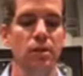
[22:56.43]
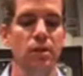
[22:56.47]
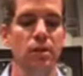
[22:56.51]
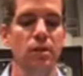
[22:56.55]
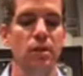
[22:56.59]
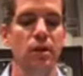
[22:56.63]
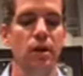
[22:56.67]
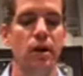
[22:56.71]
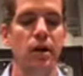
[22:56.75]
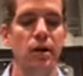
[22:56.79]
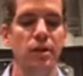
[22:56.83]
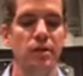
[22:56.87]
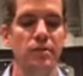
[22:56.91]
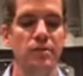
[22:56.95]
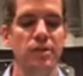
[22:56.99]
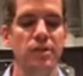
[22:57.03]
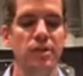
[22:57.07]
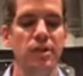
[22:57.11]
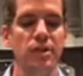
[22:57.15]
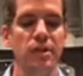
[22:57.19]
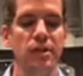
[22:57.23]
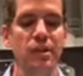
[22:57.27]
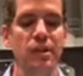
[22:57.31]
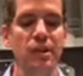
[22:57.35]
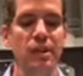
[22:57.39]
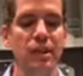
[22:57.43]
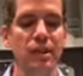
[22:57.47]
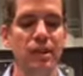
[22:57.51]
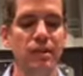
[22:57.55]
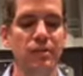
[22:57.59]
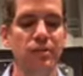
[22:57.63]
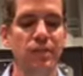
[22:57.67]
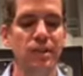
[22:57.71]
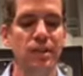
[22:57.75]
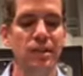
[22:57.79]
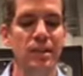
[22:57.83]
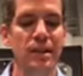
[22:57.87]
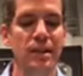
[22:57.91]
caused
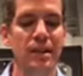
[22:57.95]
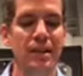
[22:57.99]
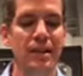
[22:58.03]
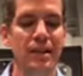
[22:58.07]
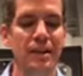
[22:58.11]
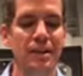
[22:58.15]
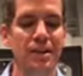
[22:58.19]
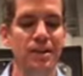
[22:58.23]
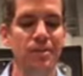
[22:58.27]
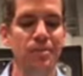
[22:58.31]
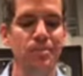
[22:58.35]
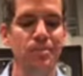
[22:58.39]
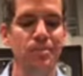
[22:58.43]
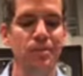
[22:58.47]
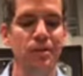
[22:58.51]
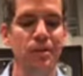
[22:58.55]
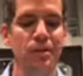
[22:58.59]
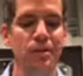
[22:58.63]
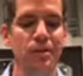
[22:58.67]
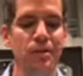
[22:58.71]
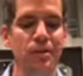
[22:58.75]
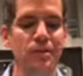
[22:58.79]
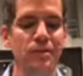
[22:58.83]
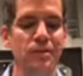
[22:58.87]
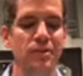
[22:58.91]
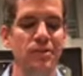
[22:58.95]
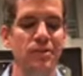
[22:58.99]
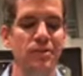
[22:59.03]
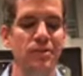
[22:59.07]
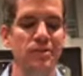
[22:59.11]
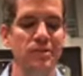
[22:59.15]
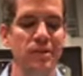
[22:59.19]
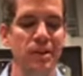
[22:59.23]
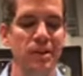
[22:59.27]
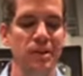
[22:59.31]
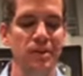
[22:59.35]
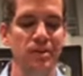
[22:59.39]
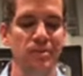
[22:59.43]
even him to
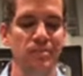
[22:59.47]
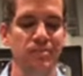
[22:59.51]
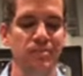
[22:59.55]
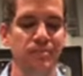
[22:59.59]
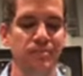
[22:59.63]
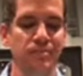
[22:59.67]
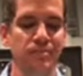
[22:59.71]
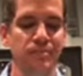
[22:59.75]
sin.